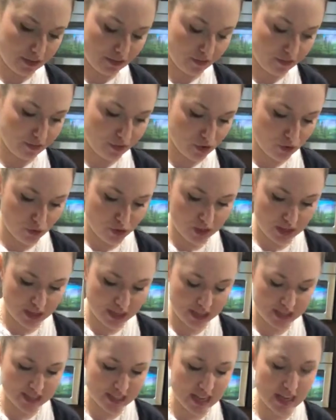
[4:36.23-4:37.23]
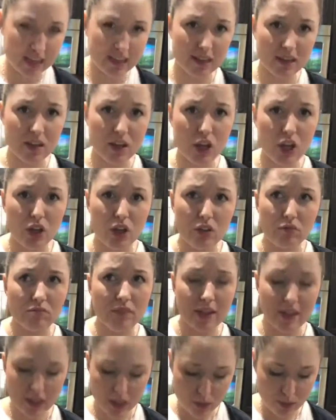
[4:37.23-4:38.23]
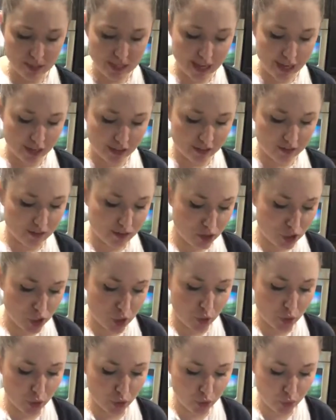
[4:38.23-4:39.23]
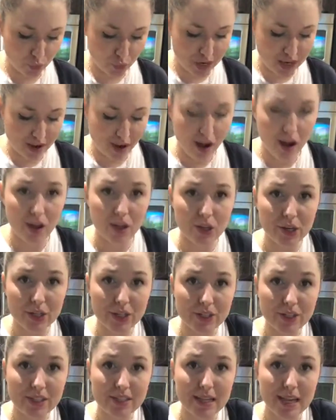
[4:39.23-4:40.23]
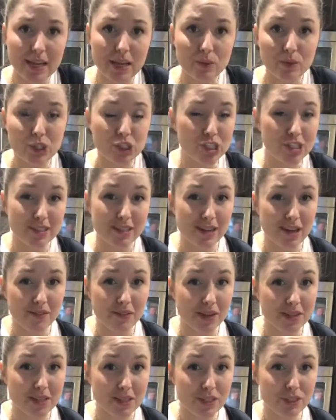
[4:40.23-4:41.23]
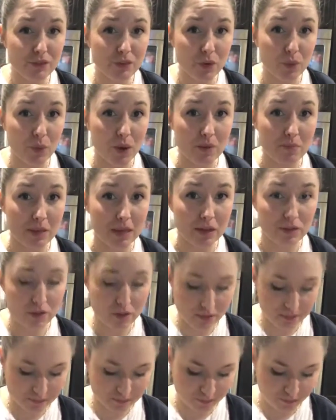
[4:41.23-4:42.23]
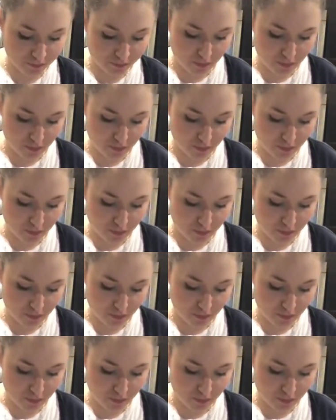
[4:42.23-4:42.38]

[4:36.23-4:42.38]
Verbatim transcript: If you really, it's like, I think it was like two or three dollars and it was just enough onions for one meal.